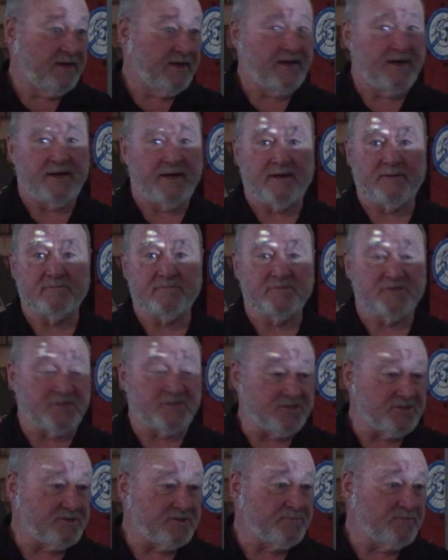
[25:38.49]
um,
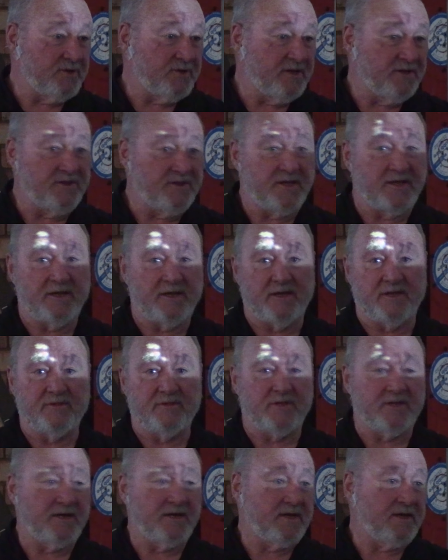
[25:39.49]
system in the,
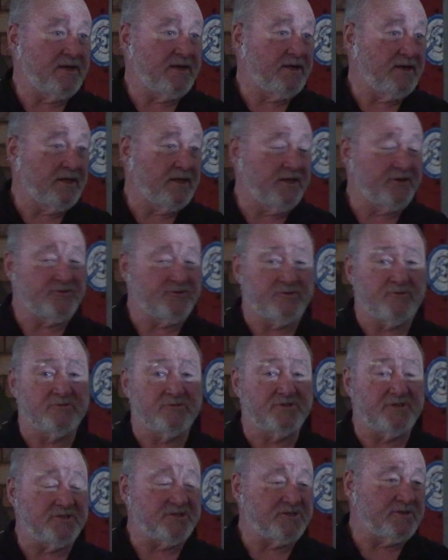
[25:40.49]
in the
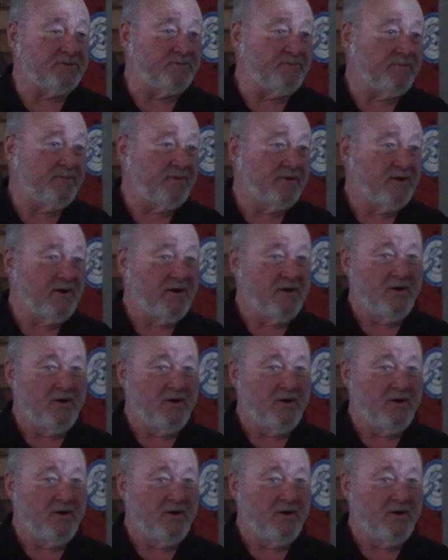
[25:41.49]
electrical system